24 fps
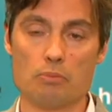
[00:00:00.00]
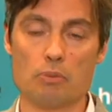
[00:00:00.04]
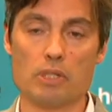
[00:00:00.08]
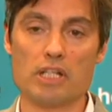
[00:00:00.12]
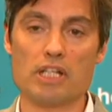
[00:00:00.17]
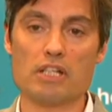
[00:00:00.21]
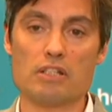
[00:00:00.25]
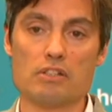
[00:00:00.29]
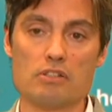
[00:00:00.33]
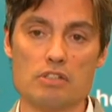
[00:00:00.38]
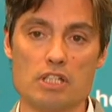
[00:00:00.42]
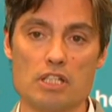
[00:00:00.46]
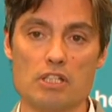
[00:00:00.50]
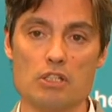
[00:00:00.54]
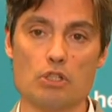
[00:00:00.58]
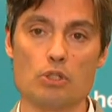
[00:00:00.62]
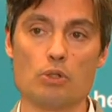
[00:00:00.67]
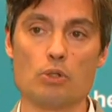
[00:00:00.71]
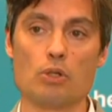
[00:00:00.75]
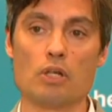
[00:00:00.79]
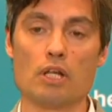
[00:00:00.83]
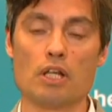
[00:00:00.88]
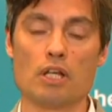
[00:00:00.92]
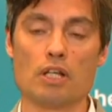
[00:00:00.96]
We
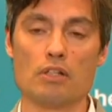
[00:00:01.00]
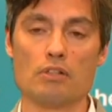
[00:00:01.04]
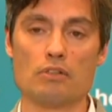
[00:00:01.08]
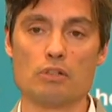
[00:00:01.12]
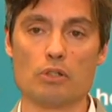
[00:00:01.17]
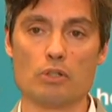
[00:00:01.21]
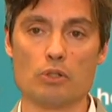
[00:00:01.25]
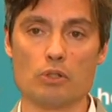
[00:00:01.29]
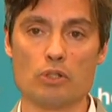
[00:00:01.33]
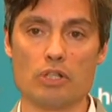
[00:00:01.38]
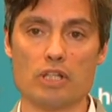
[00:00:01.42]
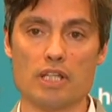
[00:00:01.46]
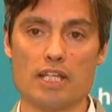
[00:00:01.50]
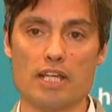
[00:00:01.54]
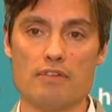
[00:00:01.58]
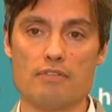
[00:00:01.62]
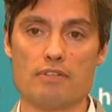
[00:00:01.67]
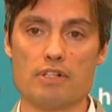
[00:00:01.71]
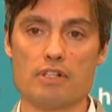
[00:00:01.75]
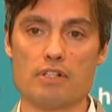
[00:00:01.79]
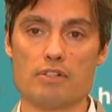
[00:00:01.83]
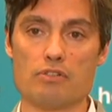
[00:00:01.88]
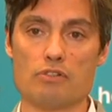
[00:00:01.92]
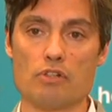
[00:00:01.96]
continue to look at the
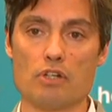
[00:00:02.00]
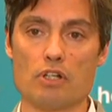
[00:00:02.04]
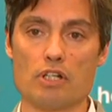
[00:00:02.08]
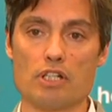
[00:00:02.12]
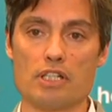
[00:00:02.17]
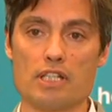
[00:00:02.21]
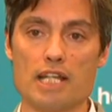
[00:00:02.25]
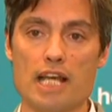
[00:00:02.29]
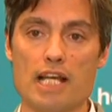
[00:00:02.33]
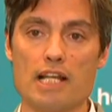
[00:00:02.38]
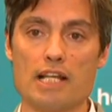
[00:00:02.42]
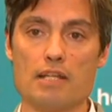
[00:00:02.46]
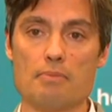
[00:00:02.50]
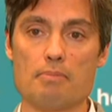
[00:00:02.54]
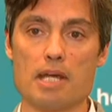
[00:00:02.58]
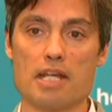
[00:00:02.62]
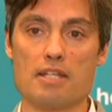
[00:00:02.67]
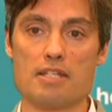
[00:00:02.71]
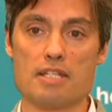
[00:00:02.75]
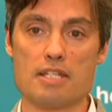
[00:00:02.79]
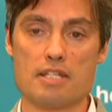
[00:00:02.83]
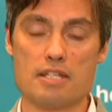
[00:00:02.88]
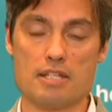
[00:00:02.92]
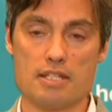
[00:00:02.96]
evidence on a daily
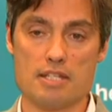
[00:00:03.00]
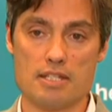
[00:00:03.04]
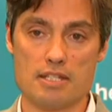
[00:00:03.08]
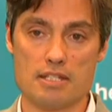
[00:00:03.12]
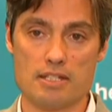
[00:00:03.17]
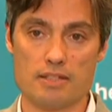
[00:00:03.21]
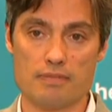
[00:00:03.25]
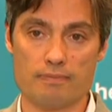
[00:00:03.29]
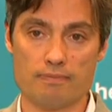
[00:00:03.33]
basis.